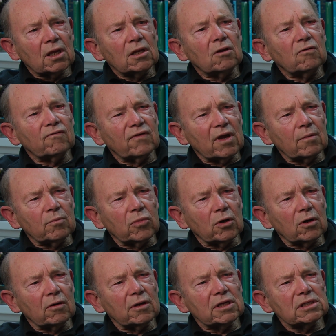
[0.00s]

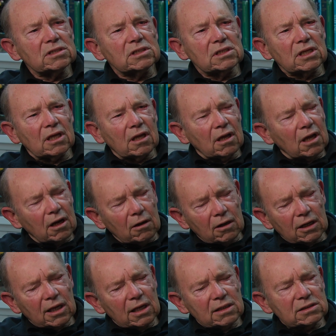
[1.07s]
November is the
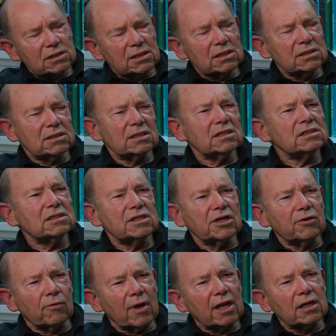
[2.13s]
hurricane season is
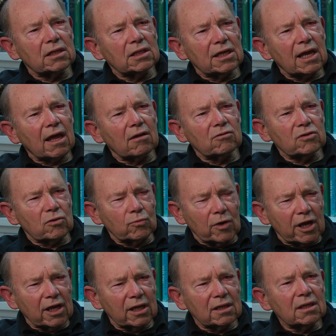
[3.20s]
theoretically out of the
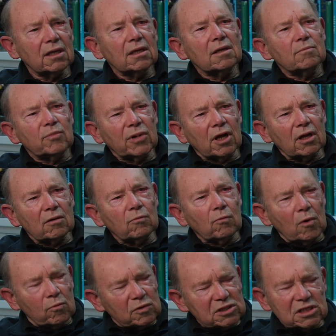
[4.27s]
way, but
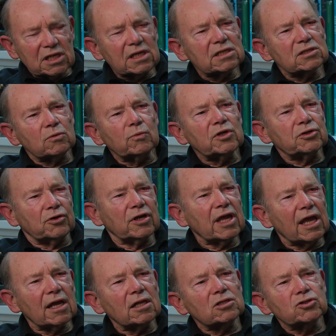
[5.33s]
what we see is the winter
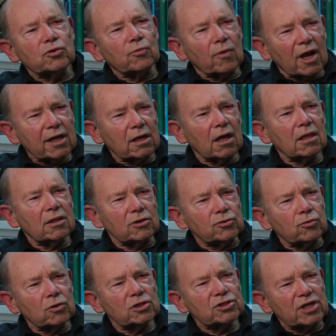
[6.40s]
gales are right on the
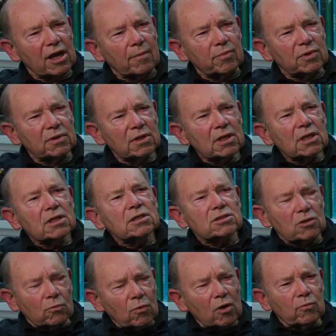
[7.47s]
doorstep.
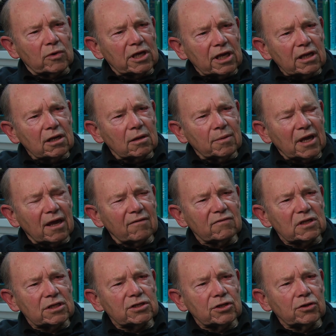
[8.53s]
So what we end up having
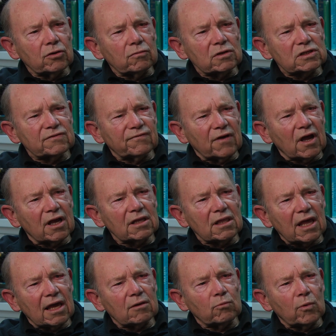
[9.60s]
to do is find
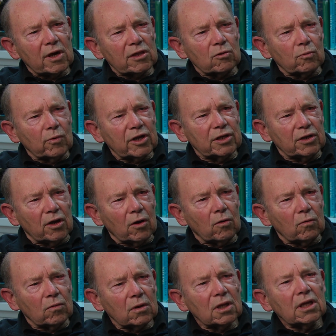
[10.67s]
that weather
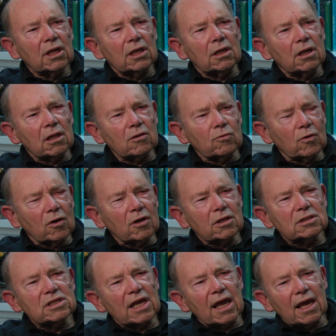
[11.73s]
window. In other
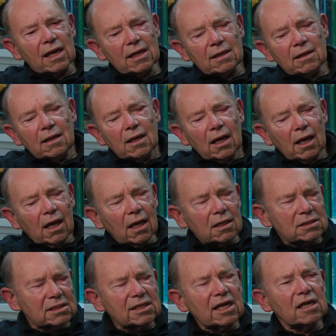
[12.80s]
words, a Uh,
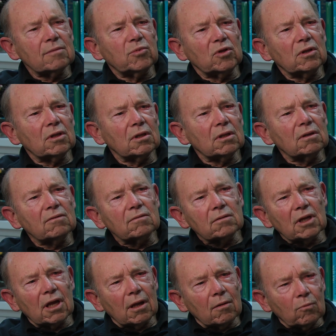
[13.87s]
stable
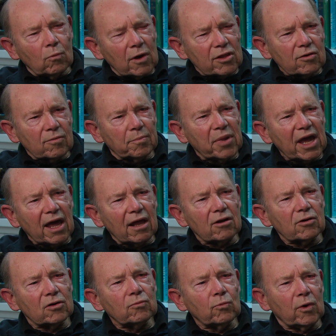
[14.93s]
uh, weather
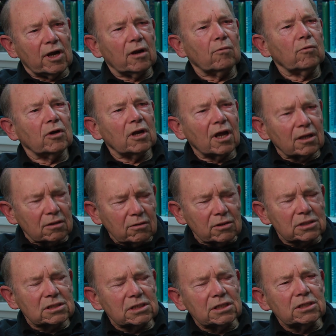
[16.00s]
pattern where we're not going
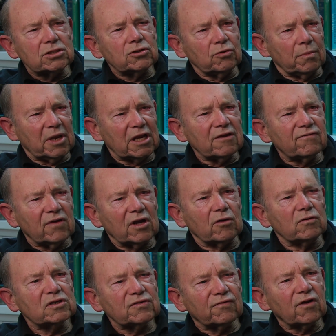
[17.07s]
to see too many
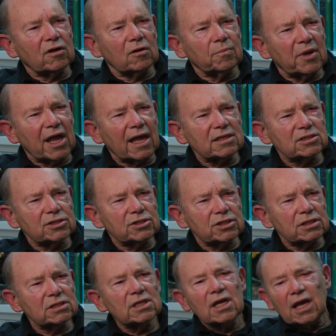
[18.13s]
vigorous frontal
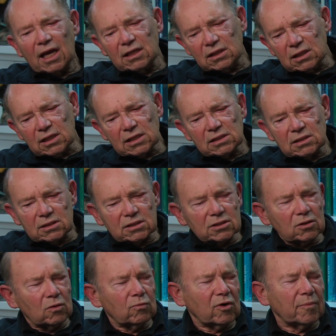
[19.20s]
passages, at least
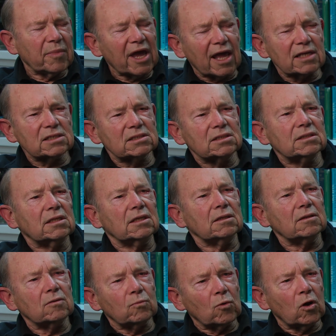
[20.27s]
until we're past the,
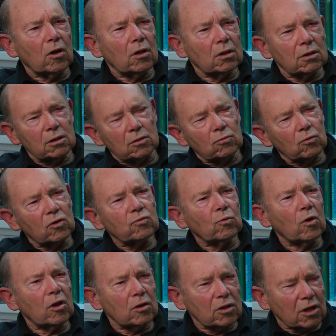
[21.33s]
the wall, the north
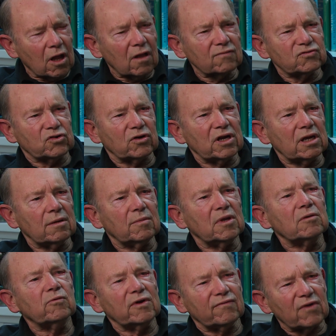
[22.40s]
wall of the Gulf Stream,
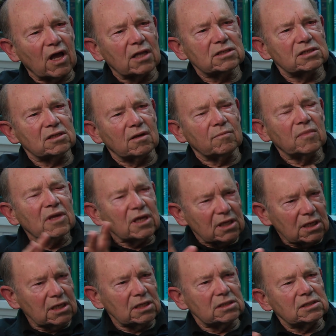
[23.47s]
and we've got some
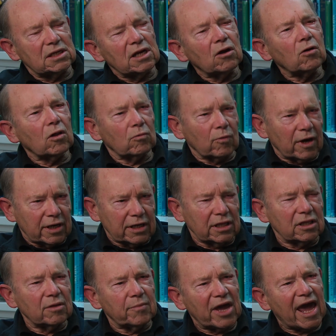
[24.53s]
easting already
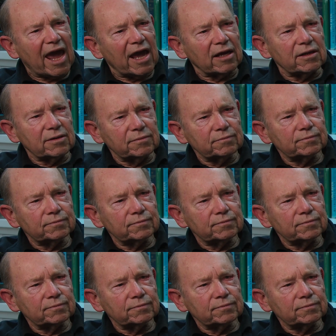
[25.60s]
in the bag.